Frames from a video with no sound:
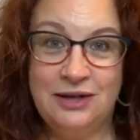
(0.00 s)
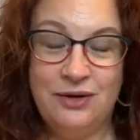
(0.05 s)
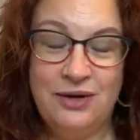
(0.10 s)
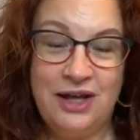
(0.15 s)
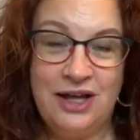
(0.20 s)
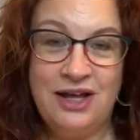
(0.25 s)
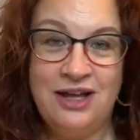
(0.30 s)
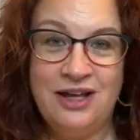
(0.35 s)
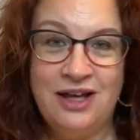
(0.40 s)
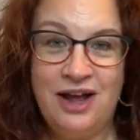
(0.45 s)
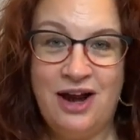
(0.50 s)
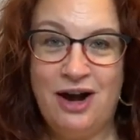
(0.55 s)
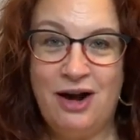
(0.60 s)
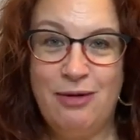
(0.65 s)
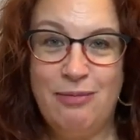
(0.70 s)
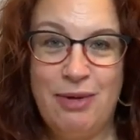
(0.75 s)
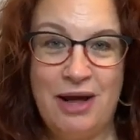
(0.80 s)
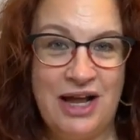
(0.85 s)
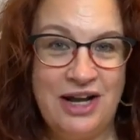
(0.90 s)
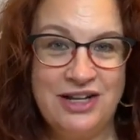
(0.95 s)
Okay,
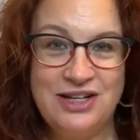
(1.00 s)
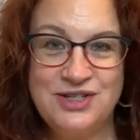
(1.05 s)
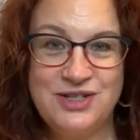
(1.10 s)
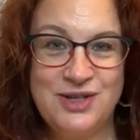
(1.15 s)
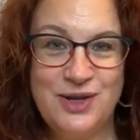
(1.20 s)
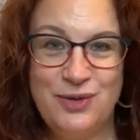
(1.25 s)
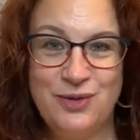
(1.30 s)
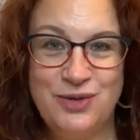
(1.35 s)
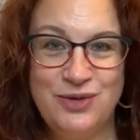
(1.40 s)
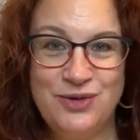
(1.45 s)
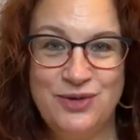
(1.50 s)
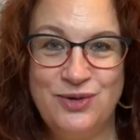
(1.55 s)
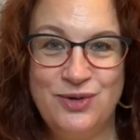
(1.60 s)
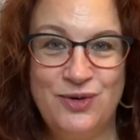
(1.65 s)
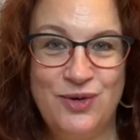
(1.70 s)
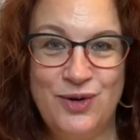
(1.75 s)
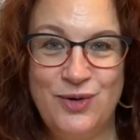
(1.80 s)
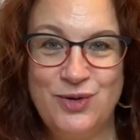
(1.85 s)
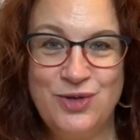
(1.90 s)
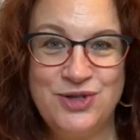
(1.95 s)
our bodies go
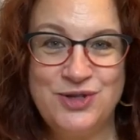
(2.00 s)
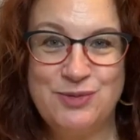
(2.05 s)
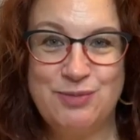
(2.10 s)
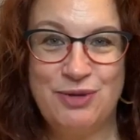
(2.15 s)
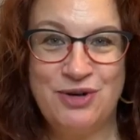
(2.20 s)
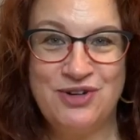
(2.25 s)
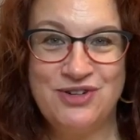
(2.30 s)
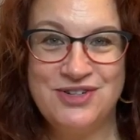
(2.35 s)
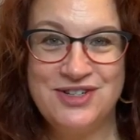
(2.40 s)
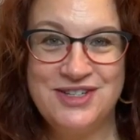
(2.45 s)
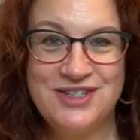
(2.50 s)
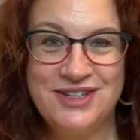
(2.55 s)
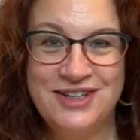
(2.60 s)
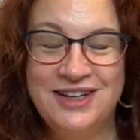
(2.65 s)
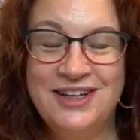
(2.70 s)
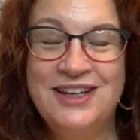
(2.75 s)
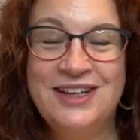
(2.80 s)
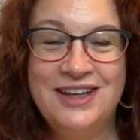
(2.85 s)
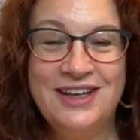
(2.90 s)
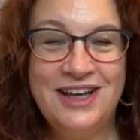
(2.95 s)
through growth spurts
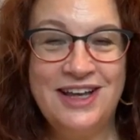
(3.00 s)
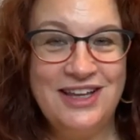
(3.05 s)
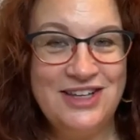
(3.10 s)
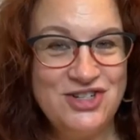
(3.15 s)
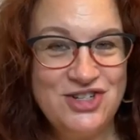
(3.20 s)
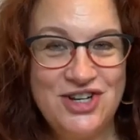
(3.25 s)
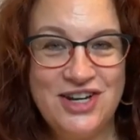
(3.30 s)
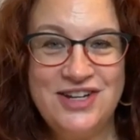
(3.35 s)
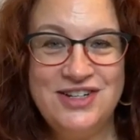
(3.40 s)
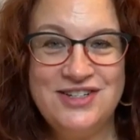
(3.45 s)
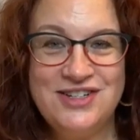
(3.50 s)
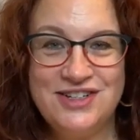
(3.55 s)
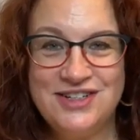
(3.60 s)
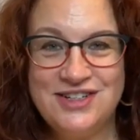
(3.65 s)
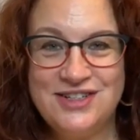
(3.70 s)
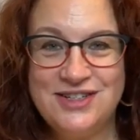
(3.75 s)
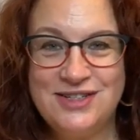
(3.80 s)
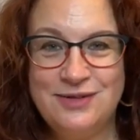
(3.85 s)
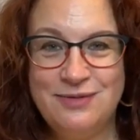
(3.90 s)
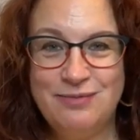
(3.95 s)
and
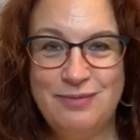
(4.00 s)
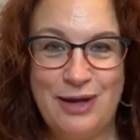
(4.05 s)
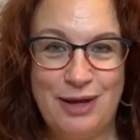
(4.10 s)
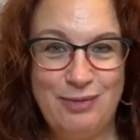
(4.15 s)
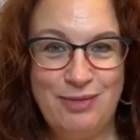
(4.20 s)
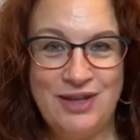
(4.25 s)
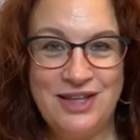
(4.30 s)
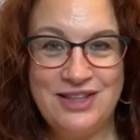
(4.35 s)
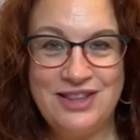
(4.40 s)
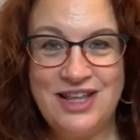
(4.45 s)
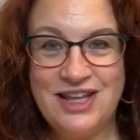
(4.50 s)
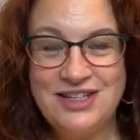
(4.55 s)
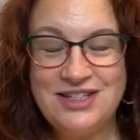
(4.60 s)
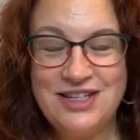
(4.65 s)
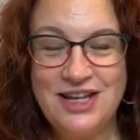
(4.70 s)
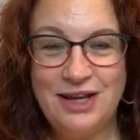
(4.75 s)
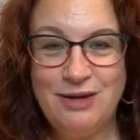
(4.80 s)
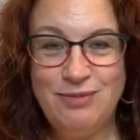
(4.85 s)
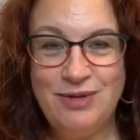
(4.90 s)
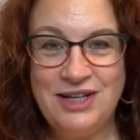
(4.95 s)
changes. Maybe at
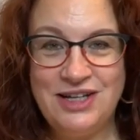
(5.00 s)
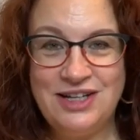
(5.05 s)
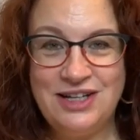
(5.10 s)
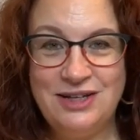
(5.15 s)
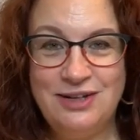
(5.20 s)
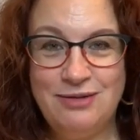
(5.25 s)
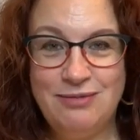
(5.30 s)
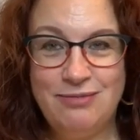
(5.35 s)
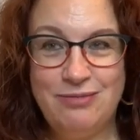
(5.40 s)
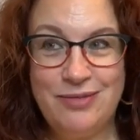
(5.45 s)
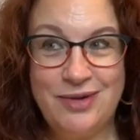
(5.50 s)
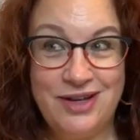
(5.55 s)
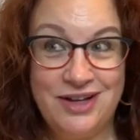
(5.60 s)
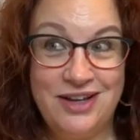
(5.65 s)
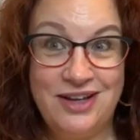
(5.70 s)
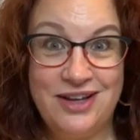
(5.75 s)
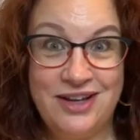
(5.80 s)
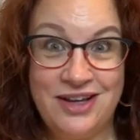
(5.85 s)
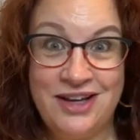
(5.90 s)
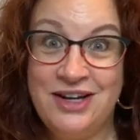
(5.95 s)
that time he didn't,
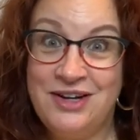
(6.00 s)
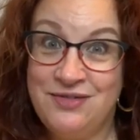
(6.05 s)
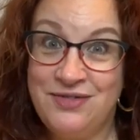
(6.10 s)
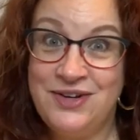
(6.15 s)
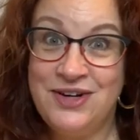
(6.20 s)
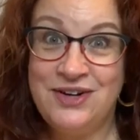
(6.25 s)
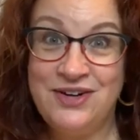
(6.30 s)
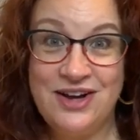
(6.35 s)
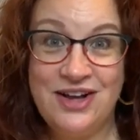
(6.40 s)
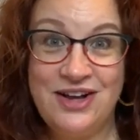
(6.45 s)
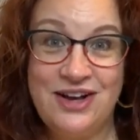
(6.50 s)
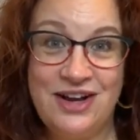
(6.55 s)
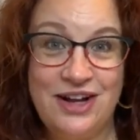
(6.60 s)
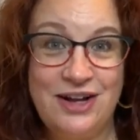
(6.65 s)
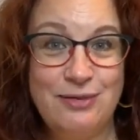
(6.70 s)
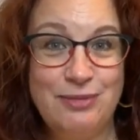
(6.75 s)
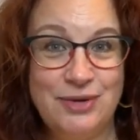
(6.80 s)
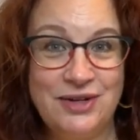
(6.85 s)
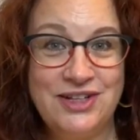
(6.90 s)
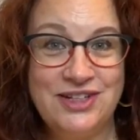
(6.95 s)
but he kind of figured out
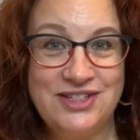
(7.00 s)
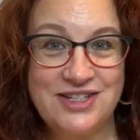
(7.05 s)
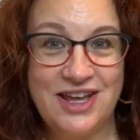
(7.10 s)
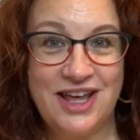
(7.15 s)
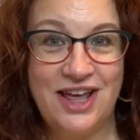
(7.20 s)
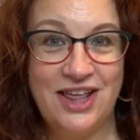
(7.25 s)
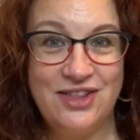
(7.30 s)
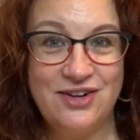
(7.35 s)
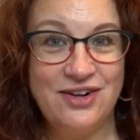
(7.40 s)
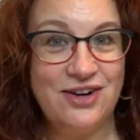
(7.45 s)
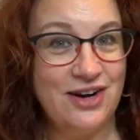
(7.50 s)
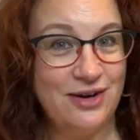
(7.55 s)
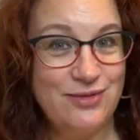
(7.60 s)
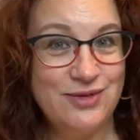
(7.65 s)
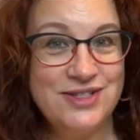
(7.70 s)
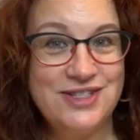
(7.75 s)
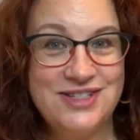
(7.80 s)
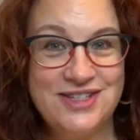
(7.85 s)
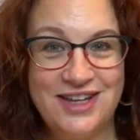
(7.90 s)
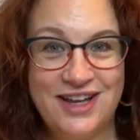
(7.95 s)
how to put it together, I
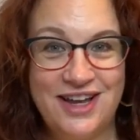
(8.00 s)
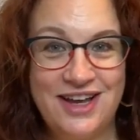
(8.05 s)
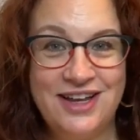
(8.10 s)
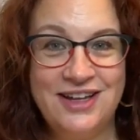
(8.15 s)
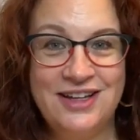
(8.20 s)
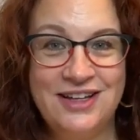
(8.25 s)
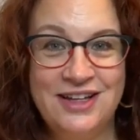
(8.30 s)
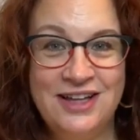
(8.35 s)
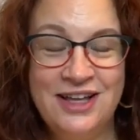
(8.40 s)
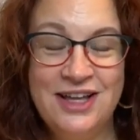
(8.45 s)
would say.